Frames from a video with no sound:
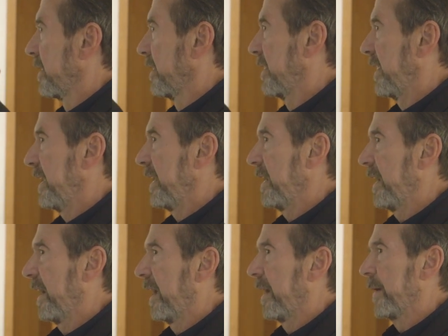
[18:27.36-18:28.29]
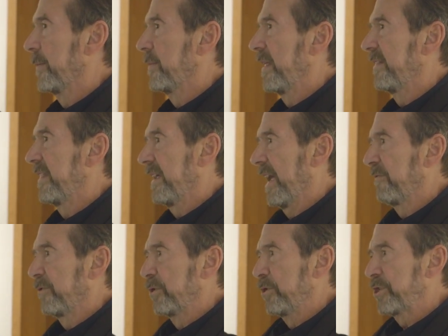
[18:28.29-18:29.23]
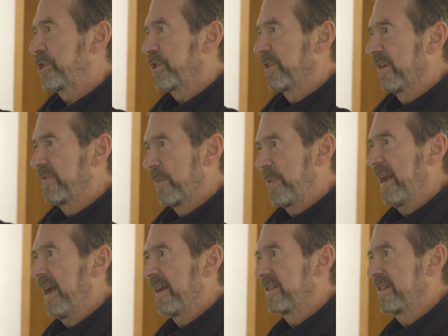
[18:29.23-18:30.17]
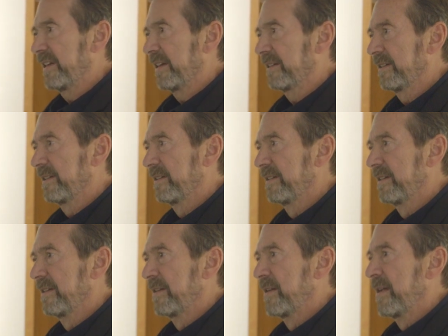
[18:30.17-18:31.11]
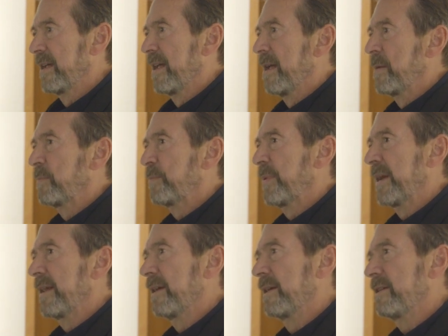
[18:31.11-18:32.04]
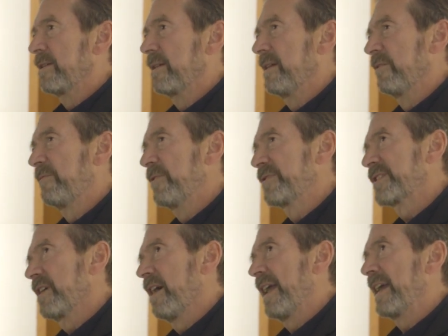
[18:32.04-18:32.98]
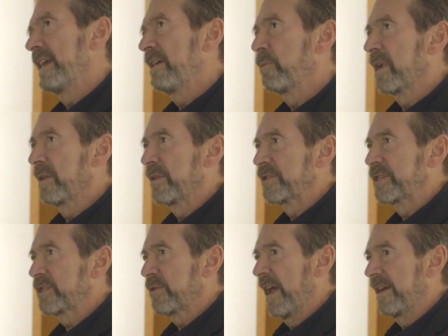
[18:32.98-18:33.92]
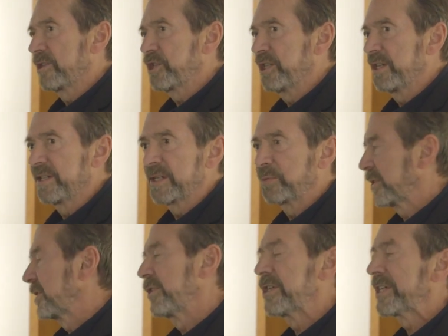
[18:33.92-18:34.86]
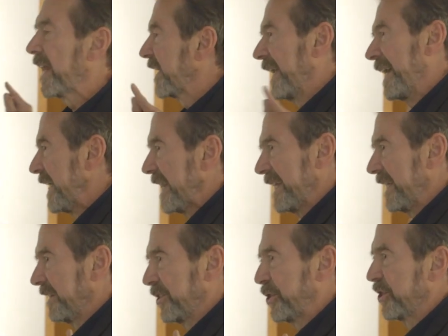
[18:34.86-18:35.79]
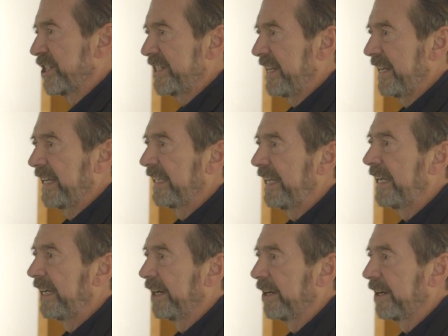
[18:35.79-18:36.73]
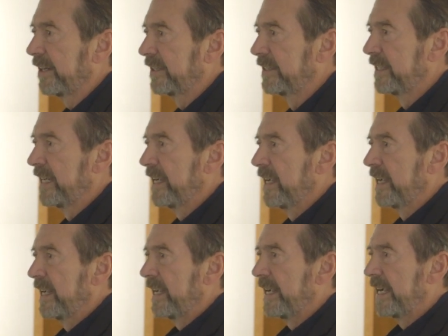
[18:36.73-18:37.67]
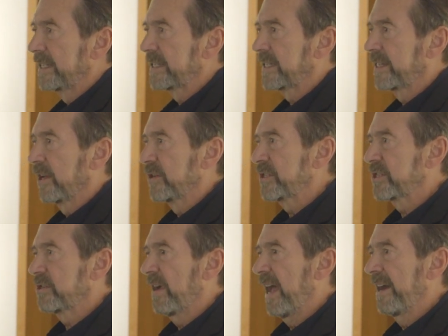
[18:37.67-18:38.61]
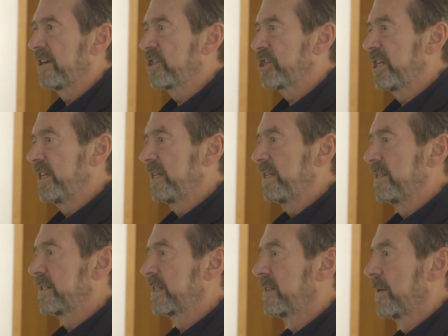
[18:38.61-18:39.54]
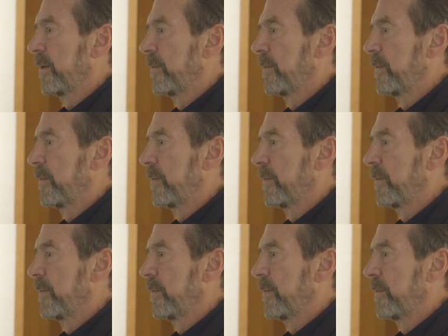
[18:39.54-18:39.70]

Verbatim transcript: the, um, the evolution of the painting. But if you saw any one of those strategies, it wouldn't look like anything that you're seeing here. It's those strategies